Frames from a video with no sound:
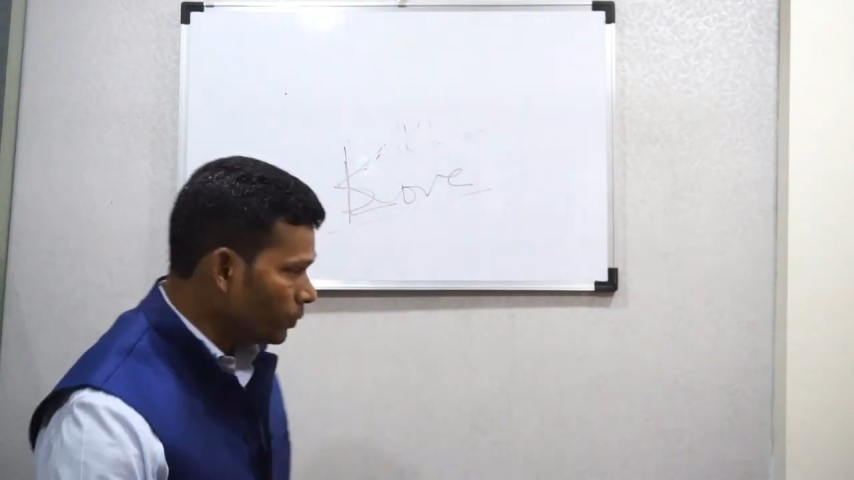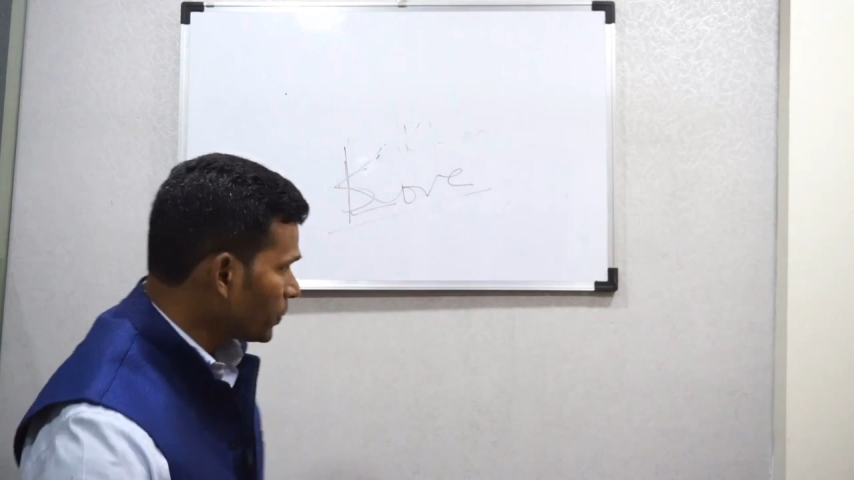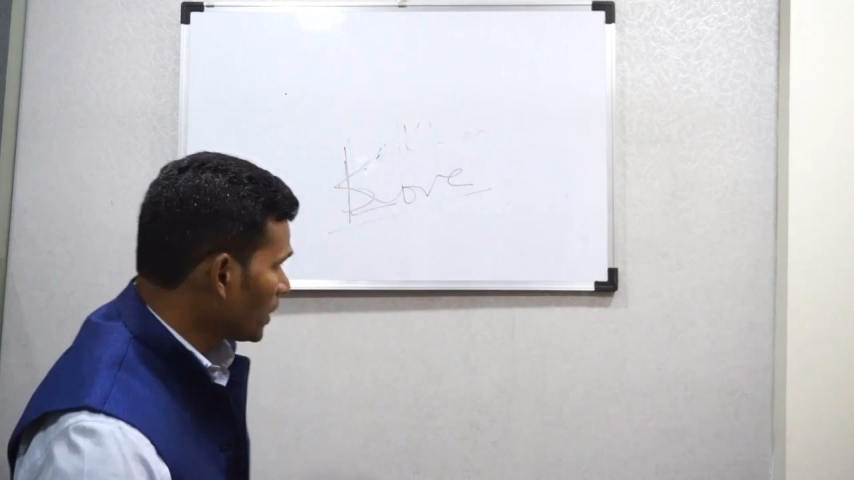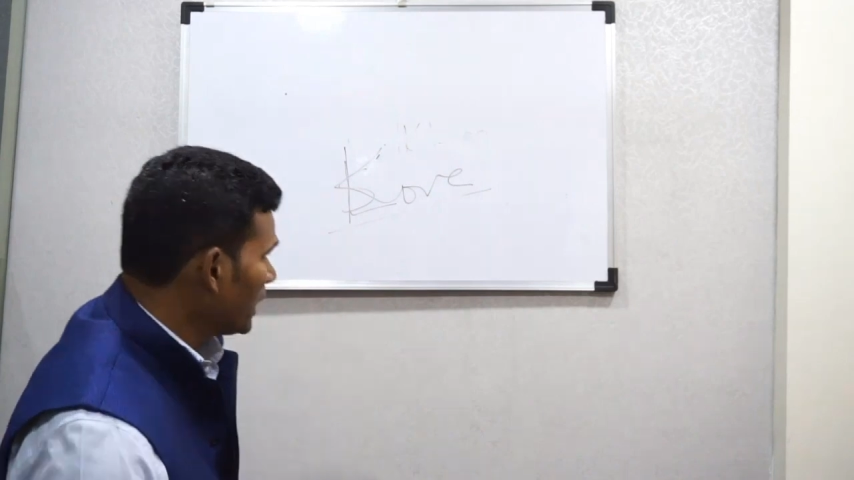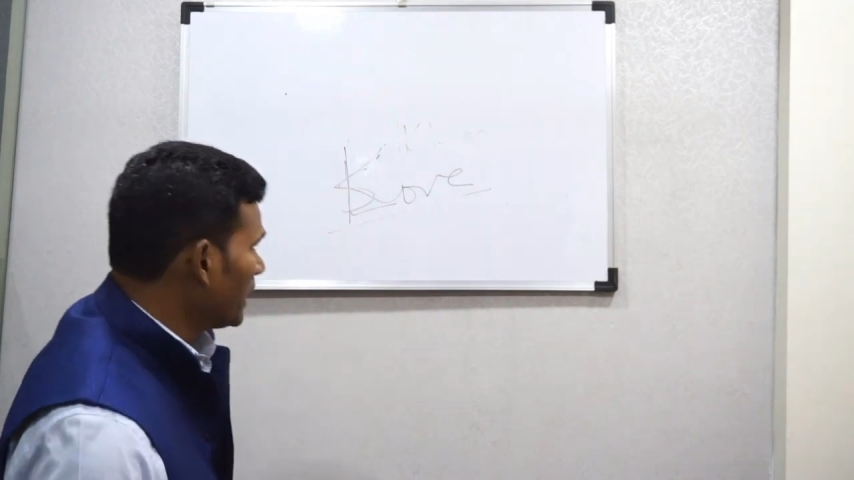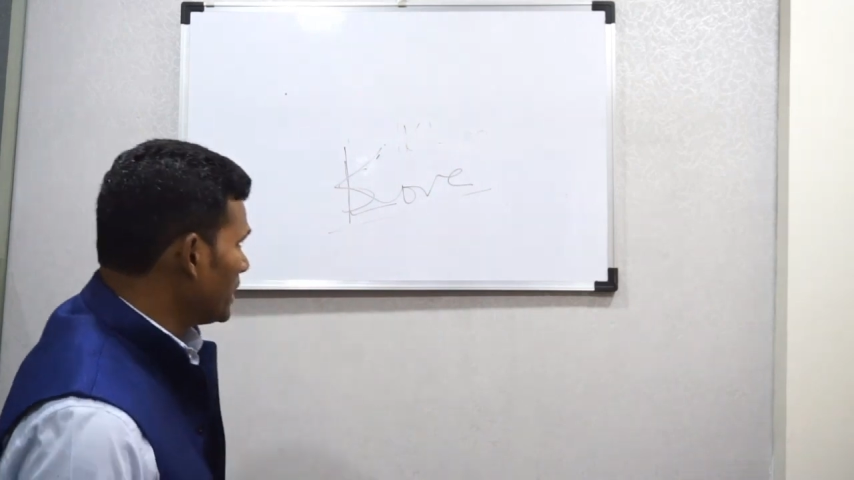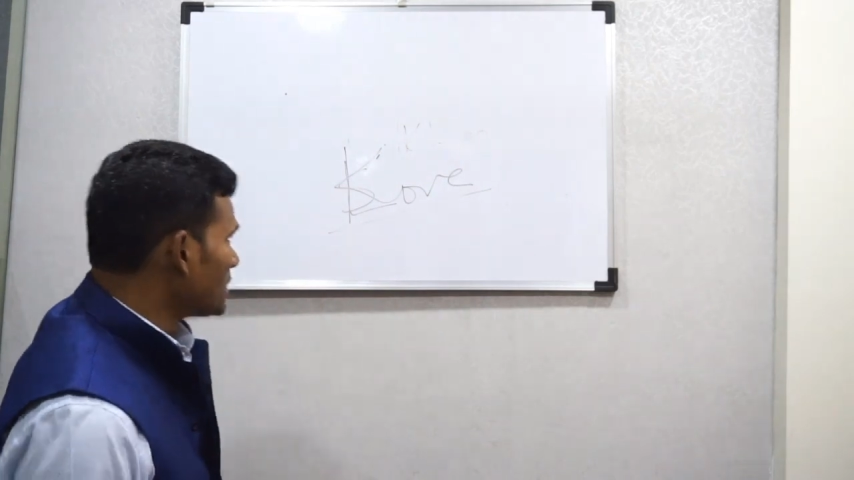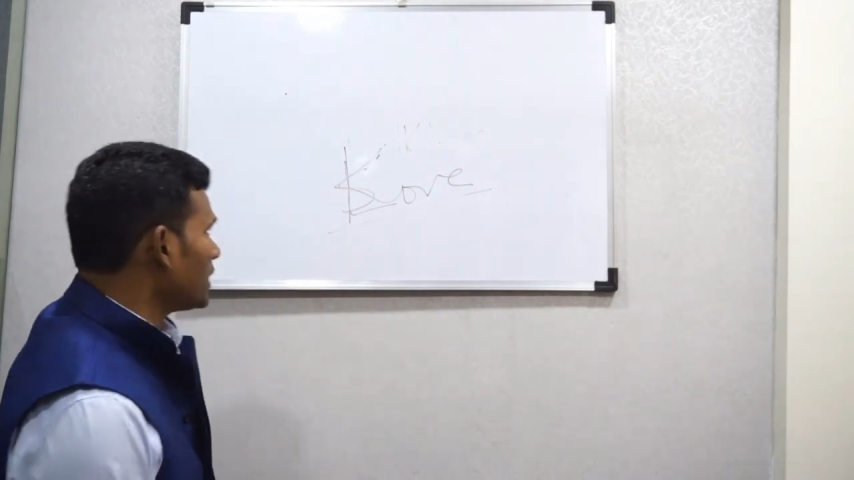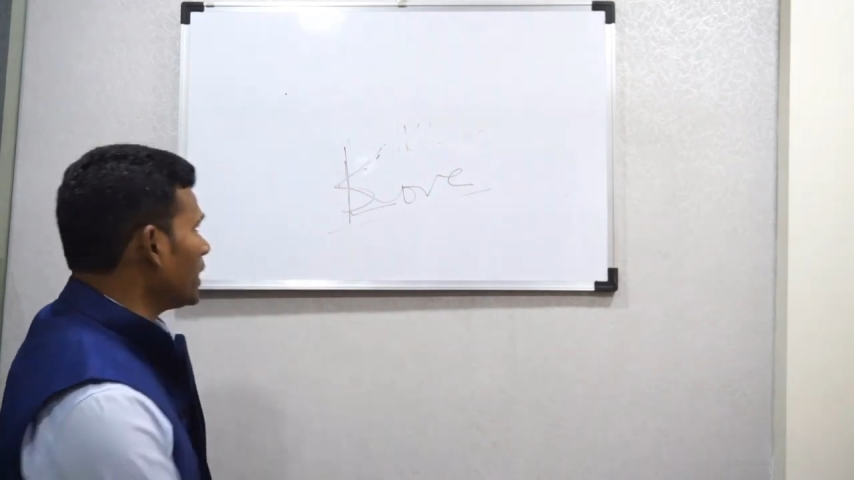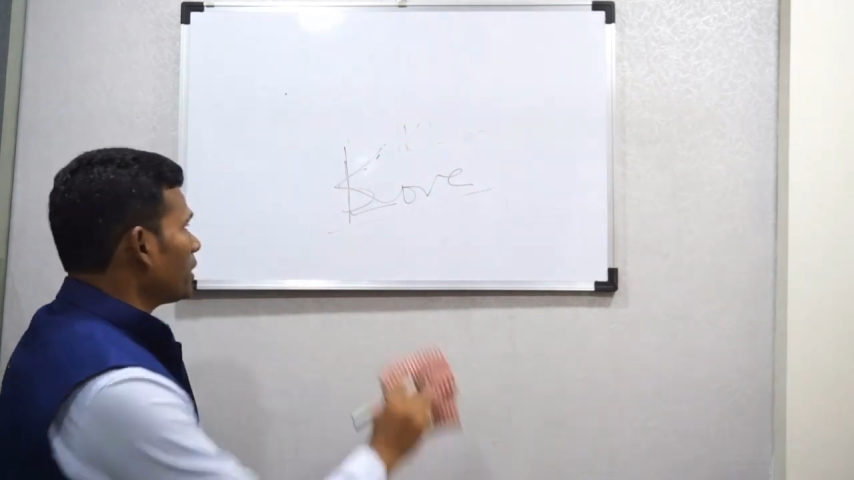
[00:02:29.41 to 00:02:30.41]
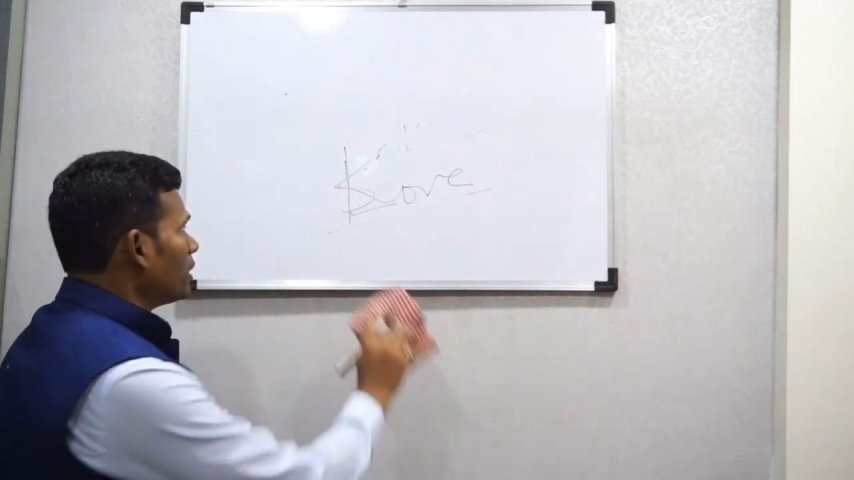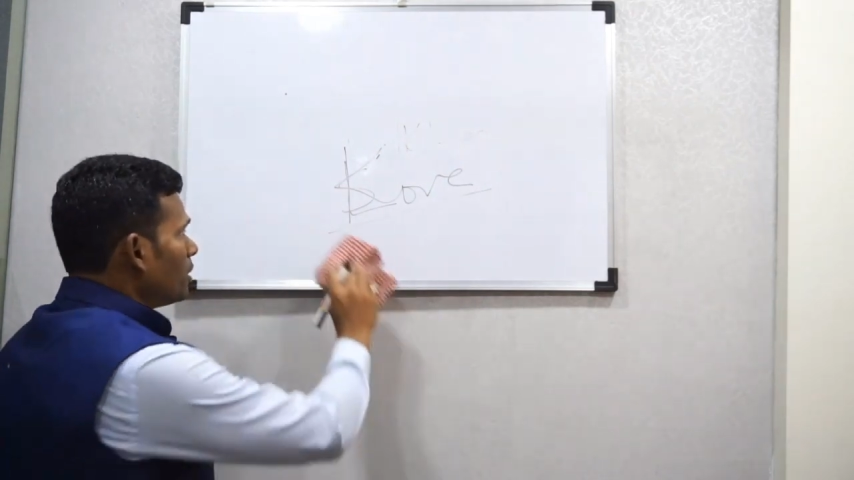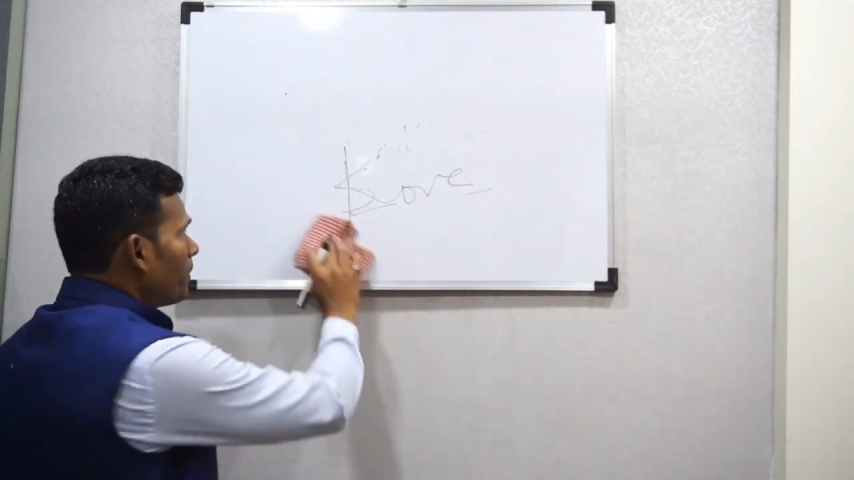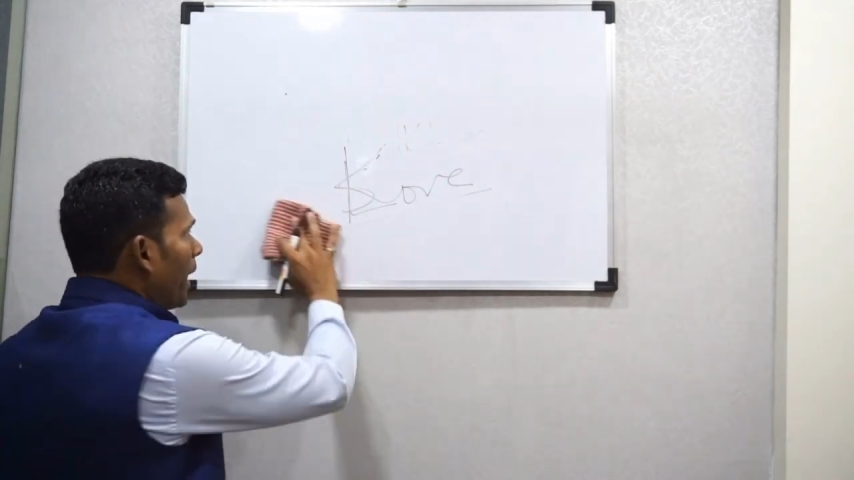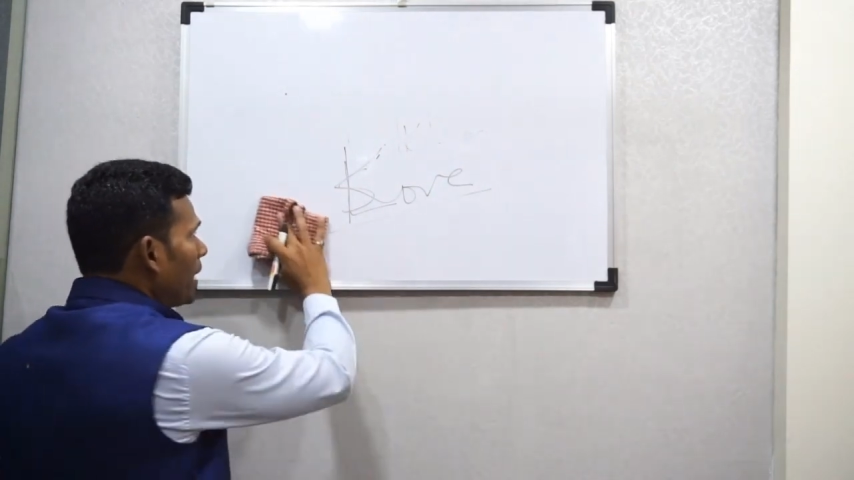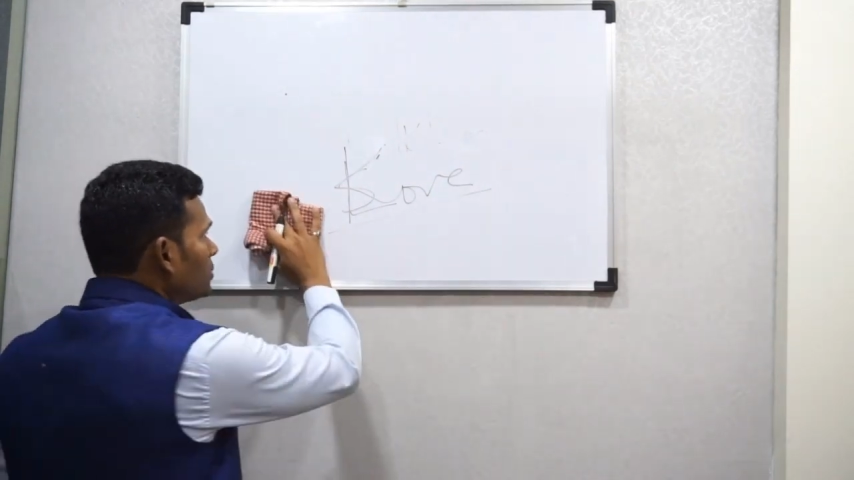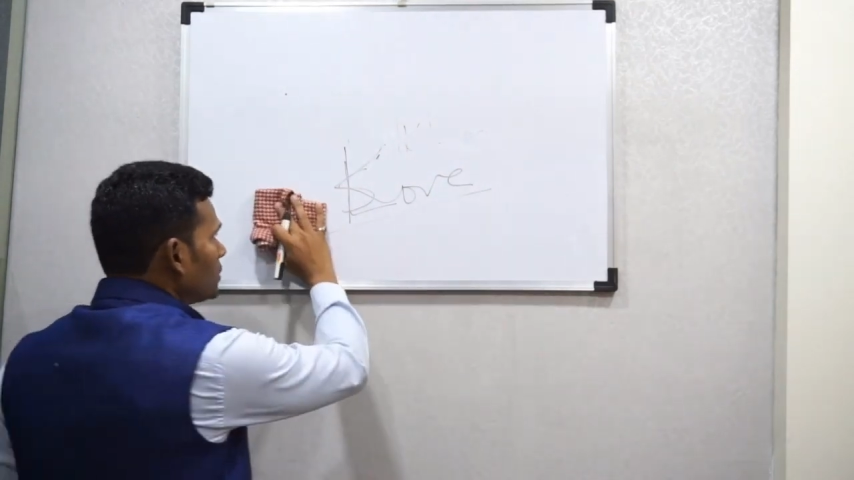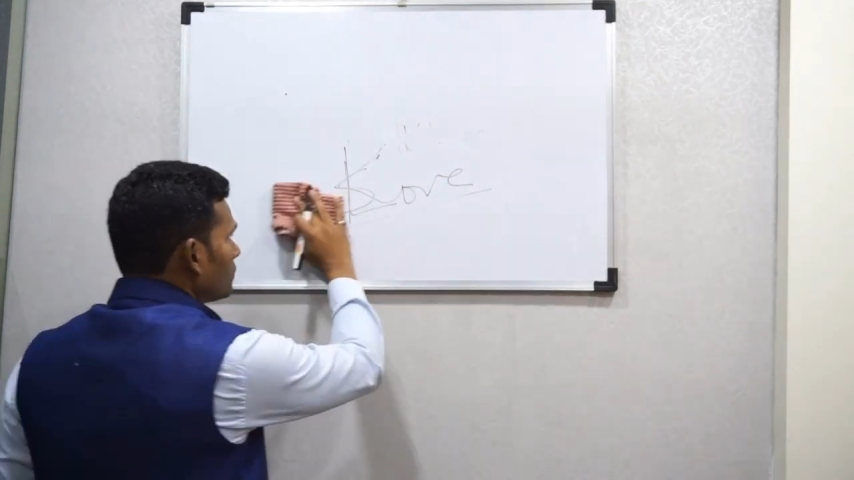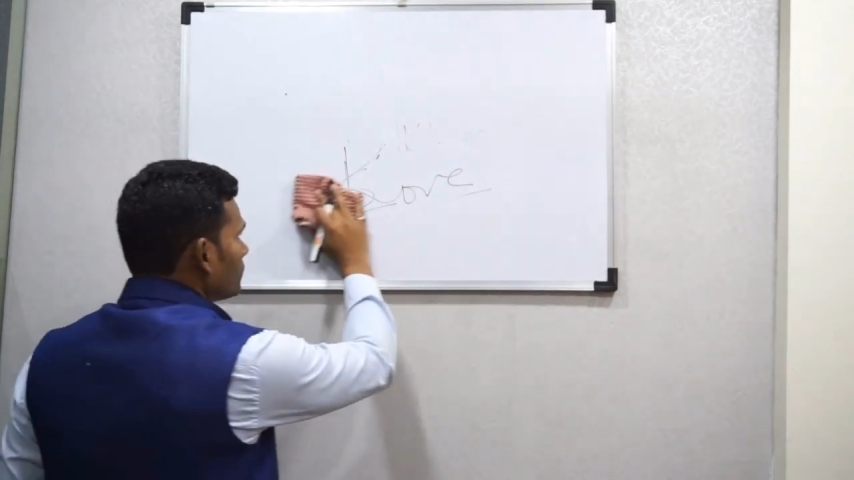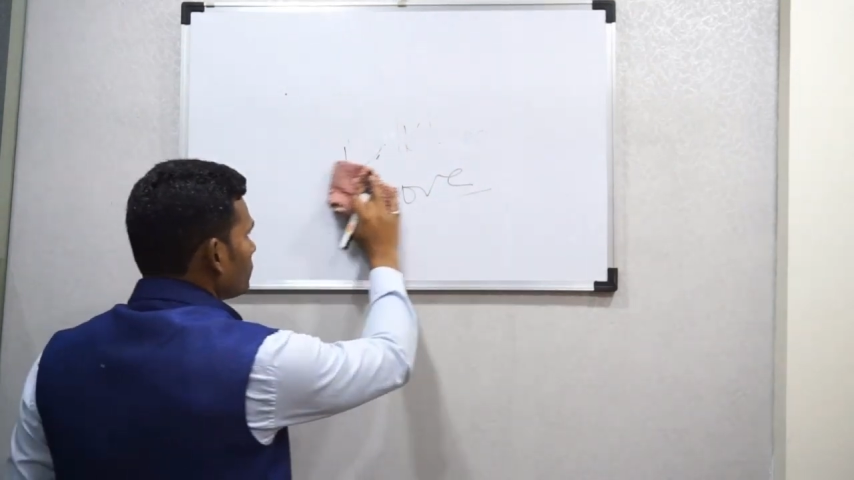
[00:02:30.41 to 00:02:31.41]
So it's like
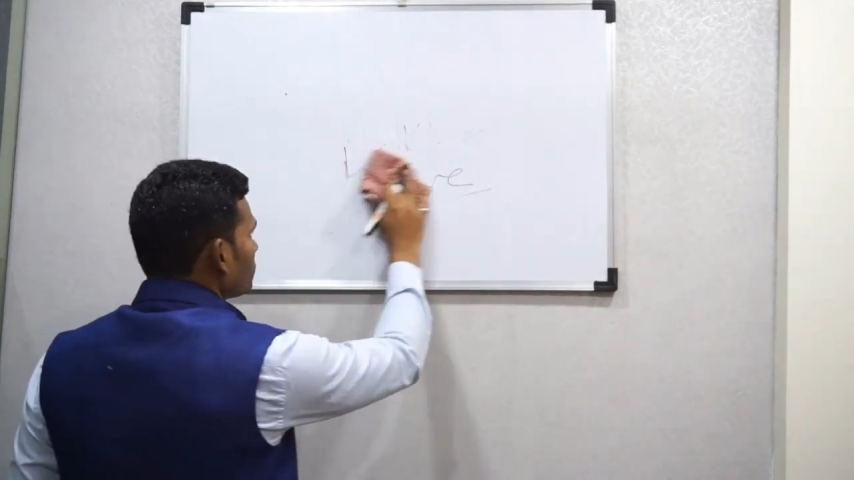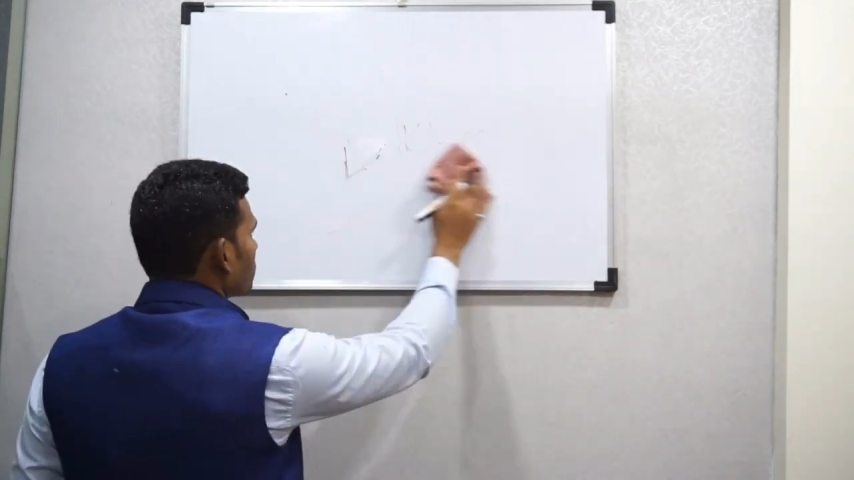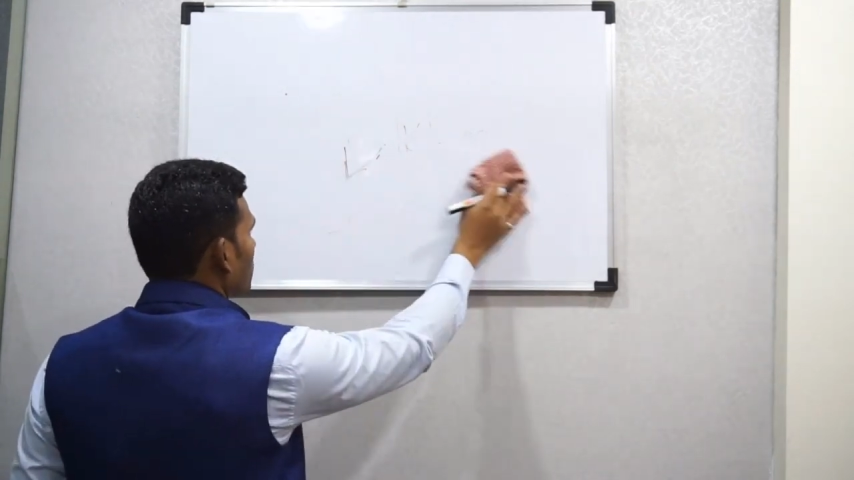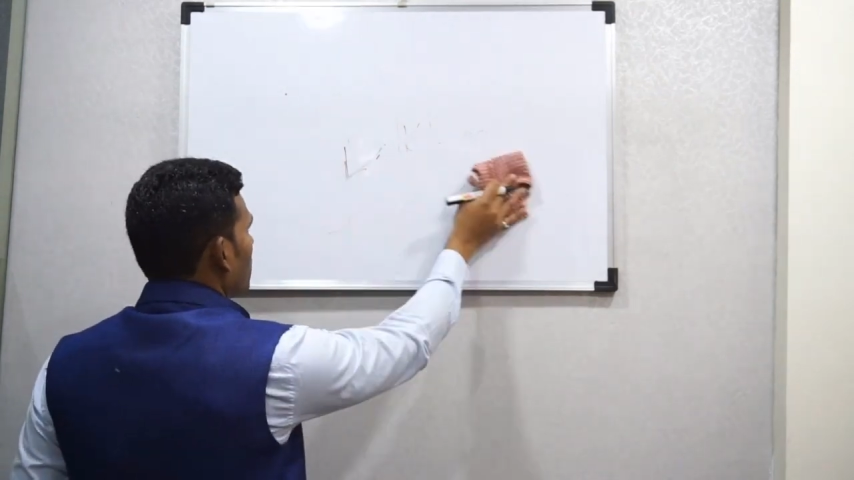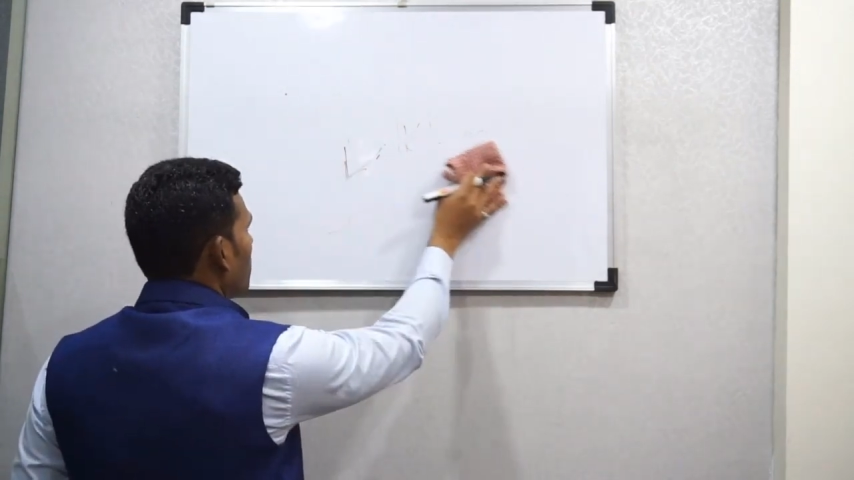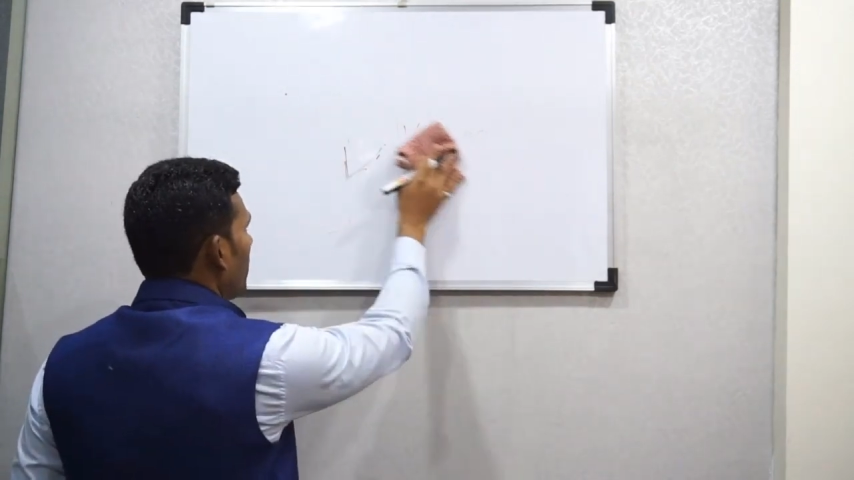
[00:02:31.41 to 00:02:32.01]
imagine,